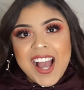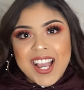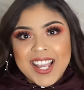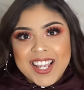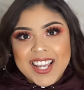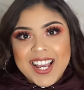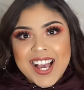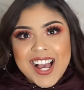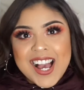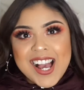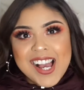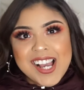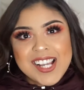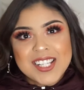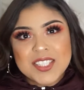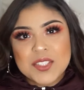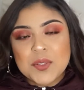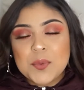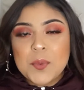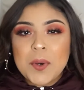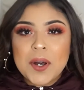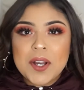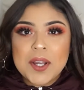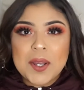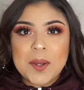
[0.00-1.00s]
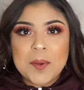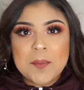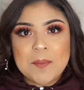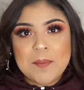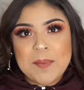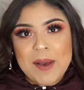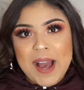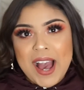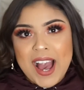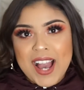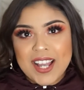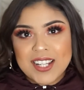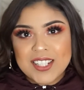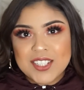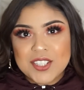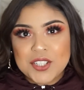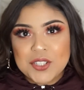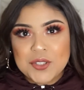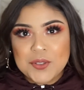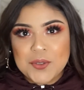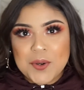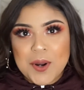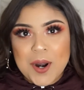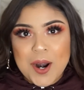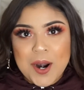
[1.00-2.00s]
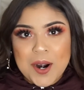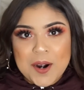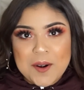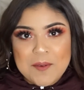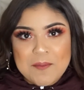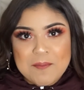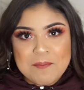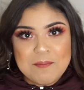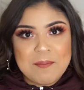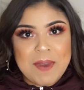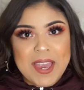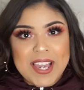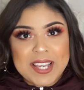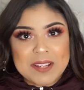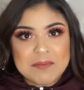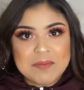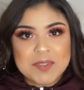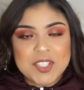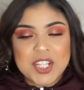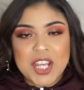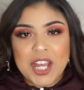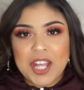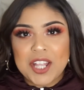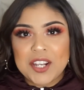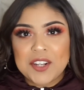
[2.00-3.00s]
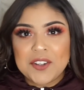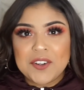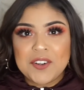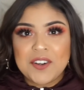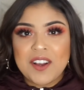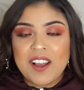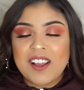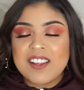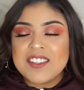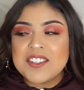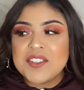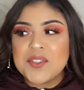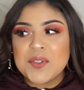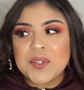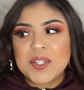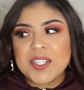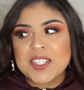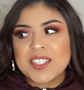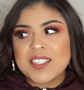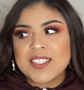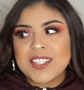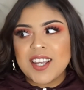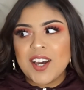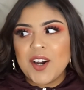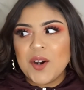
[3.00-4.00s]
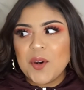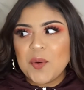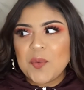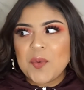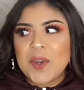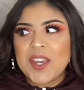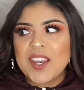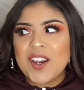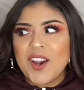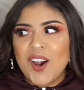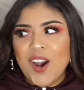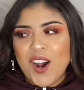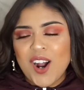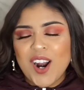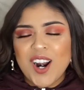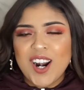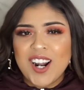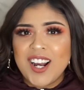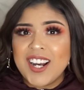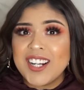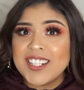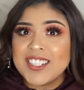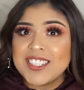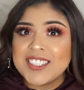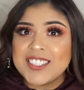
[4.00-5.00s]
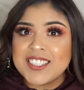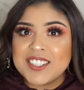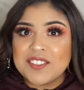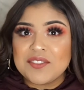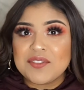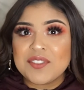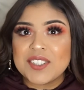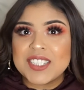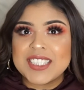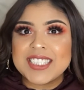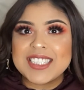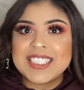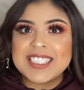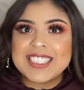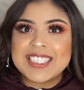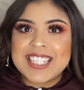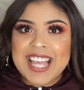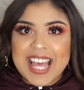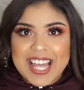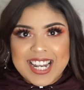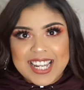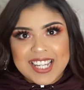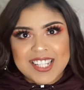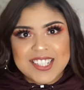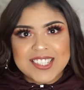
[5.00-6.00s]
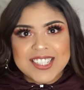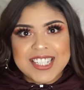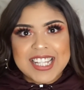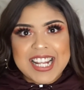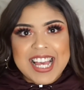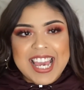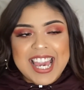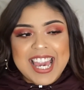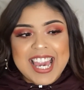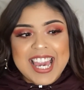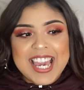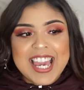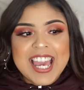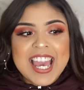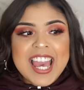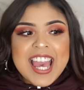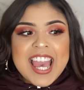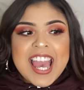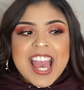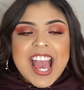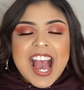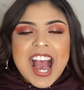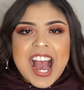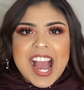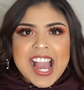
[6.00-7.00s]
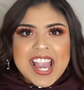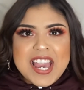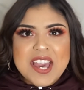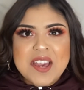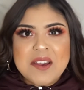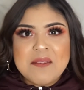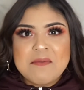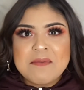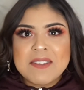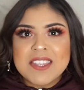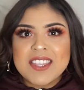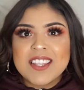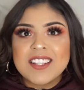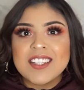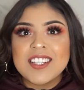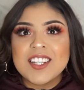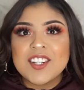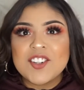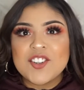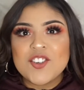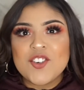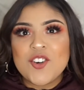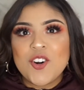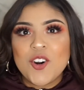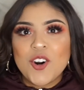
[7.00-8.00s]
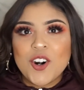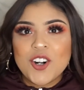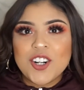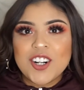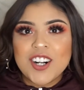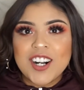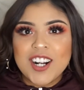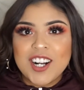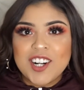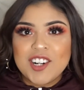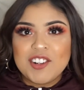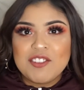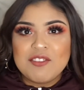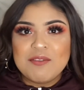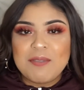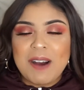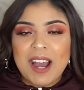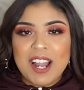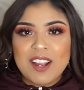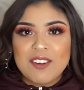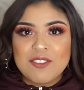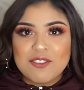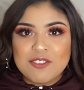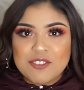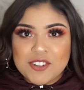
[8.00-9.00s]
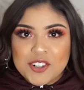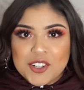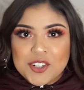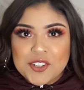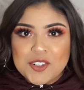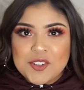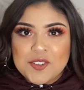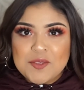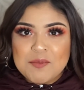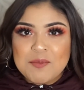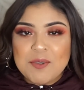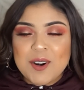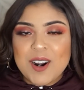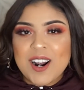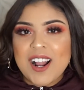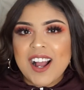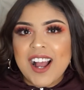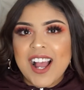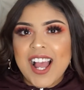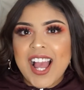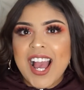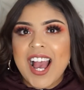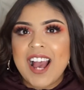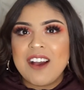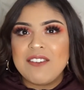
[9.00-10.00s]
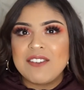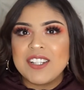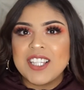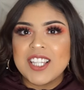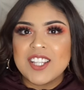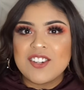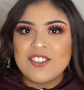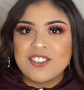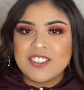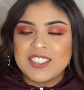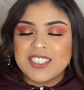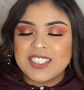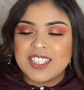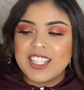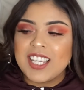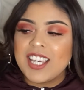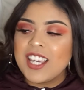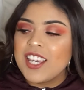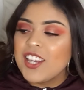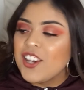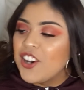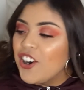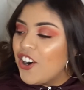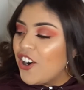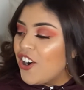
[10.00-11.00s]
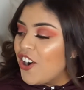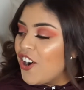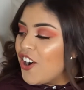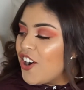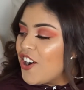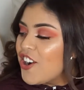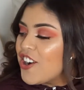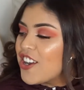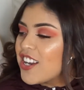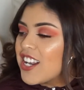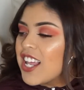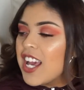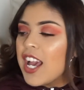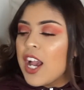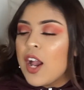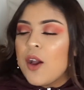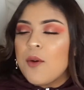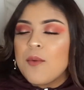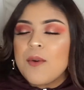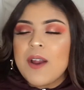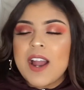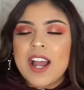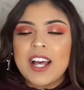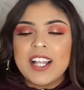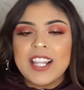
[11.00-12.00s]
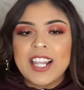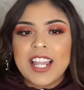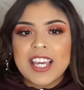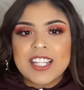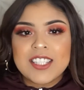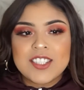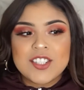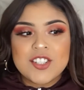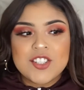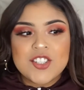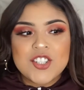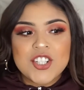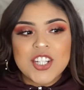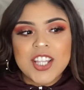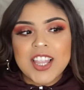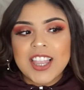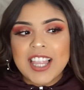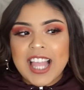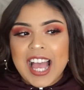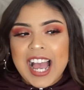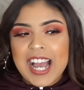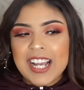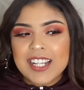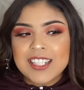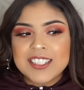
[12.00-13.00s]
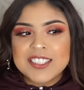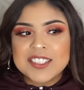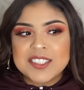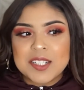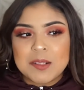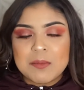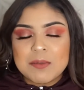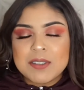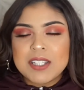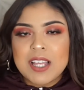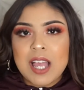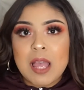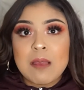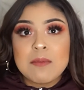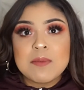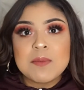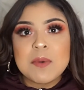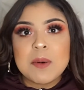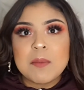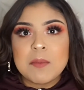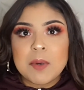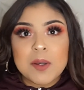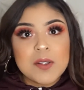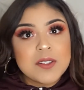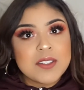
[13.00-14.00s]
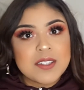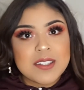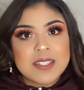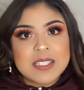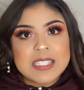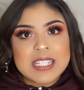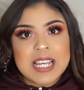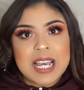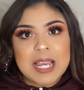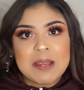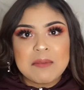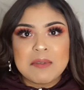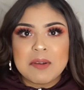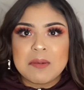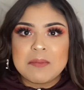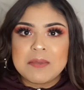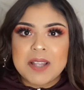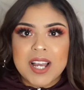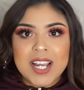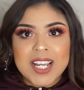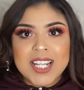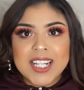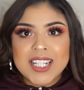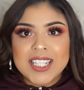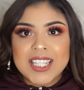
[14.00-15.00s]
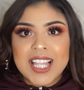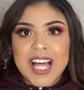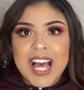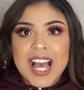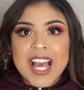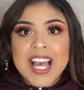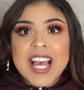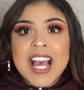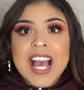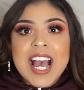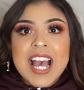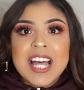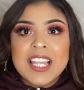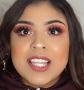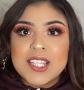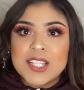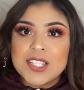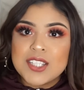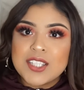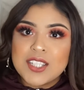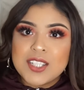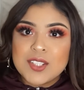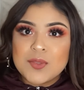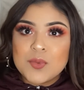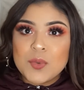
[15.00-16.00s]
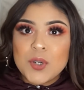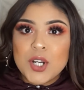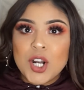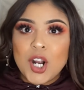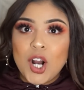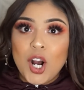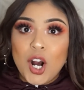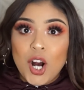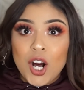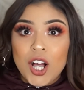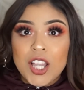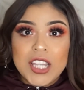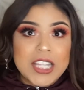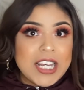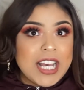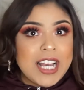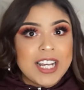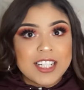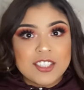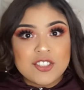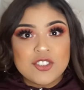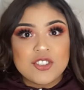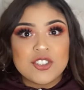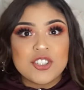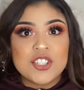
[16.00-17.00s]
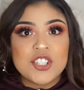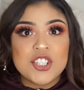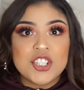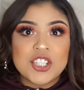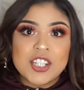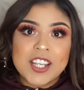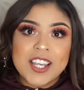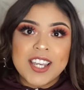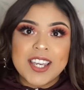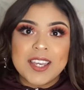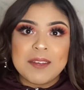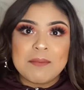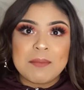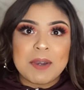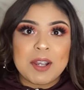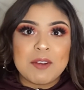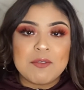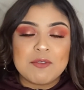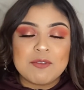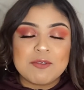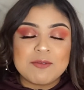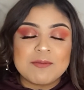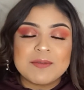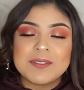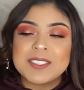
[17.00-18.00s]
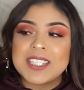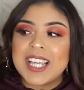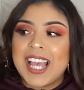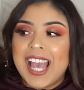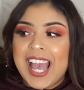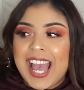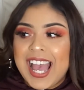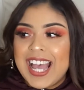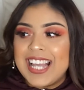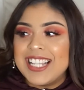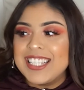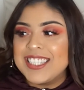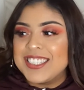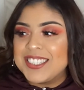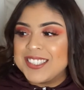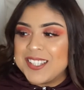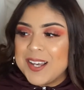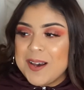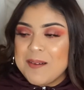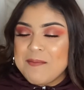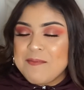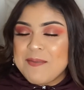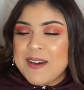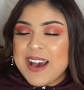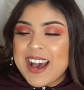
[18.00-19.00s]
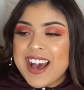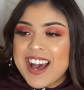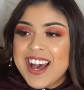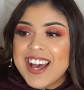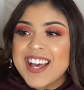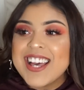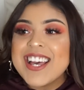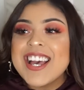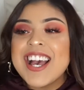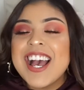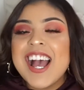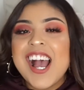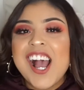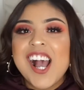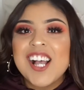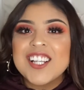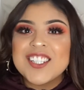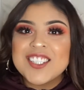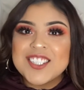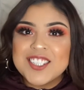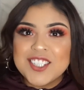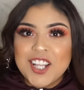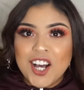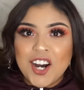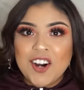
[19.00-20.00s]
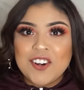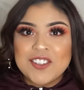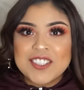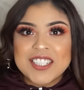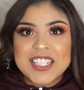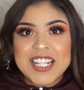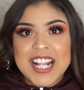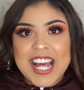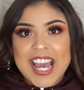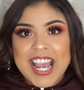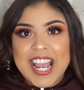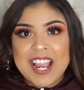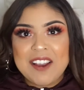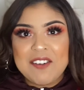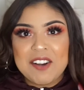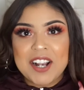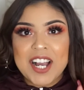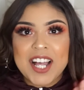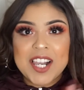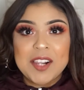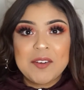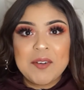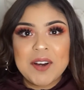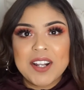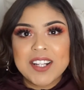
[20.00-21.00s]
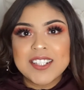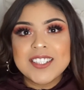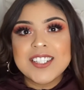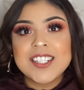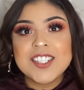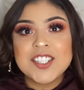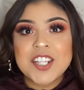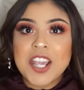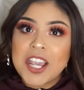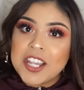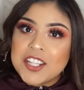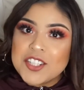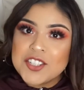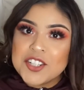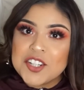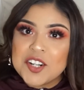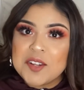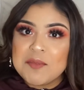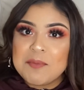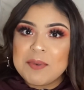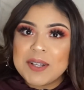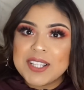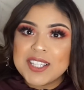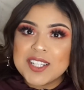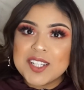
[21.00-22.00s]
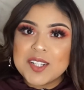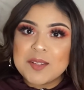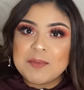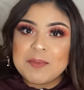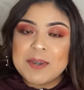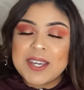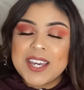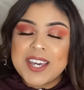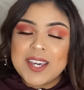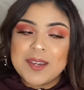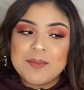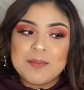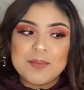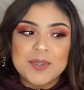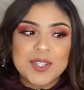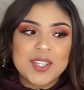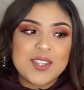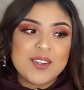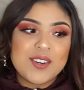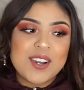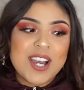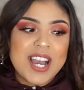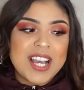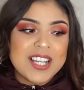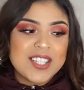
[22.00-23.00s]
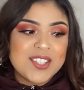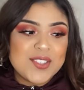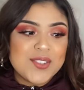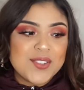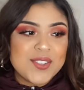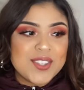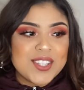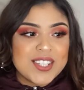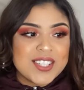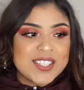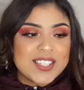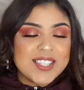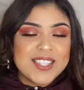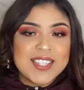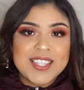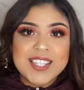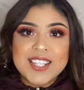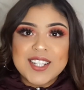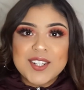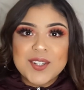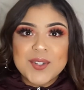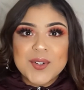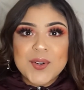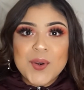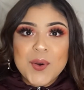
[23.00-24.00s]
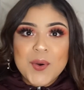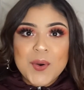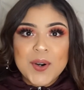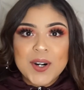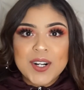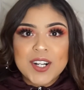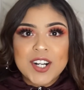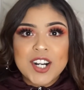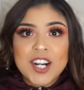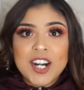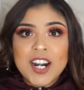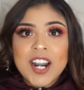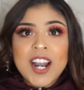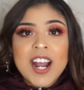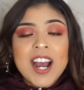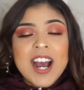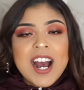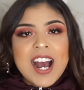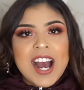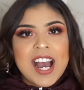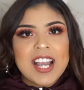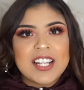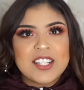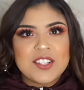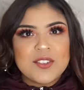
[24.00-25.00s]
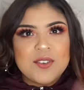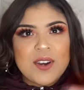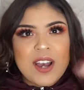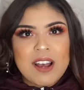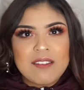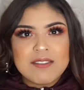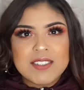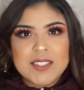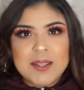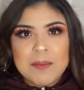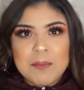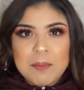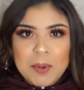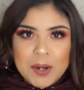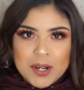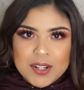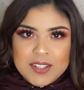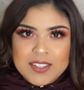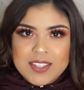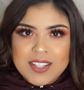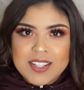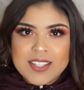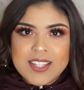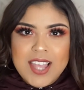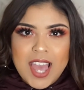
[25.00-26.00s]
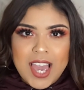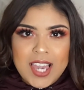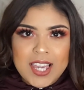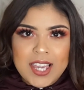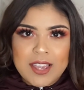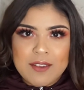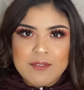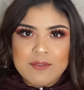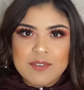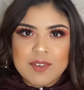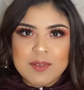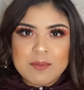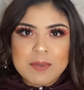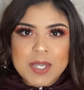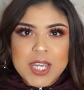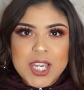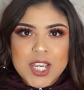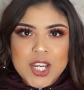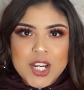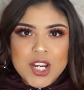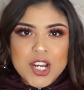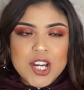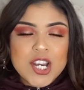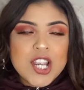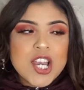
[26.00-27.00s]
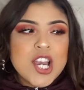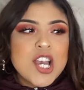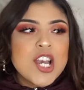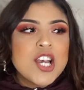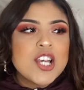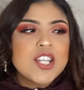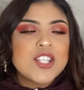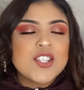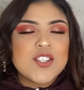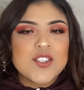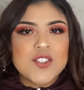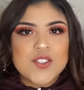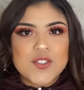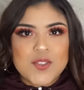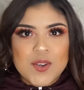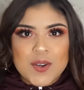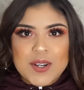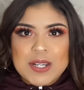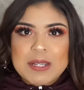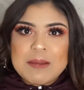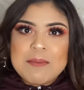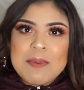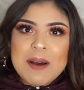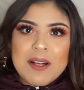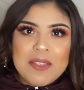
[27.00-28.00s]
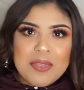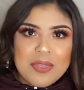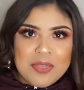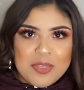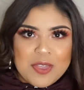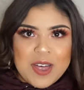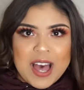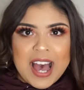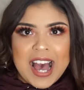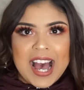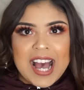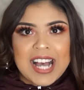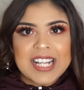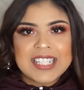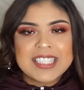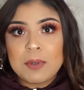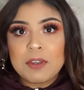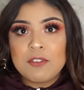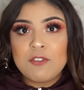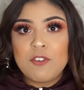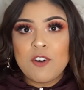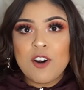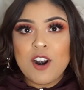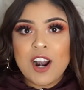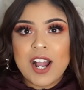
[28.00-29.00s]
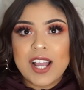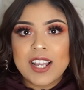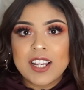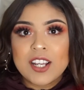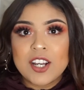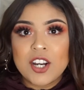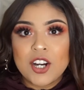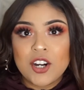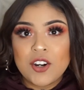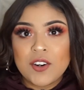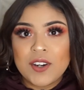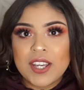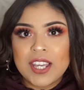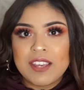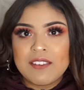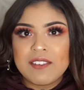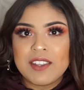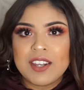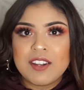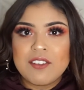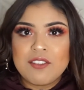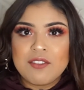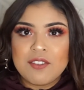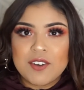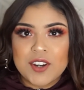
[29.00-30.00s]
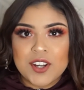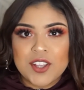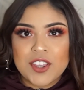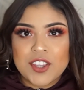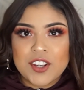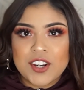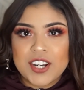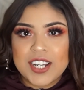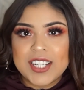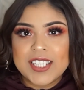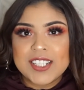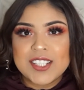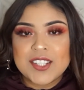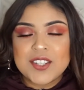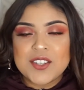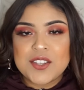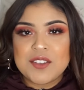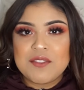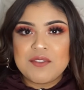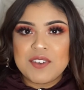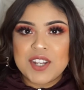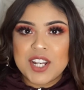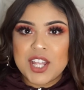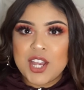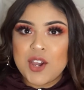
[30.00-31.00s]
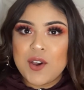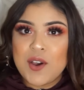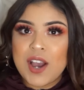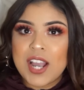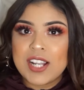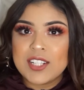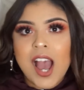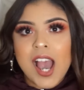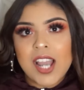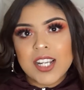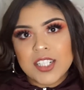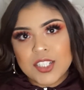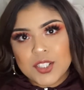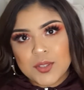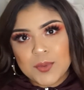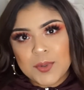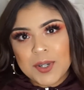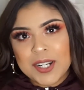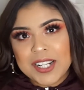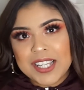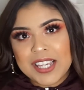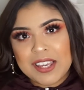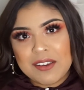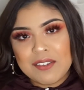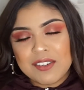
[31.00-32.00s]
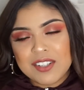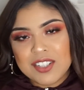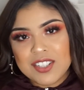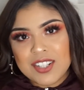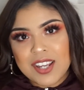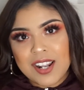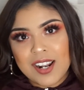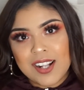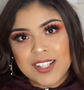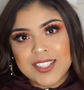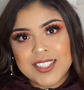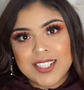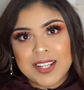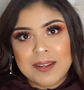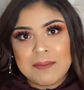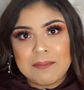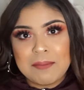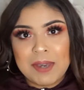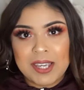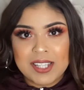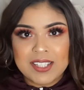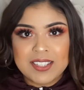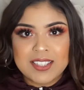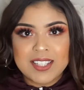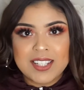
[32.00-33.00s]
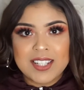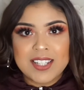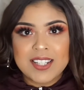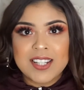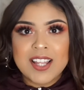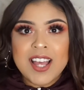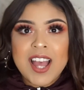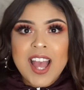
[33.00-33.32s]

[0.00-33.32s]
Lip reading: Hi guys, welcome back to our makeup channel. As you can tell, we are on a different setting today. I am in the little corner of my room where I have a little sillon where I like to chillax sometimes, but most of the time, I'm not gonna lie, this is where all the extra shit in my room ends up at. So today I kind of wanted to change it up a little bit and bring you guys to this little corner. I do have some purses hanging from here, so sorry about that. Before I go even further into the video, I do want to give a shout out to Mason.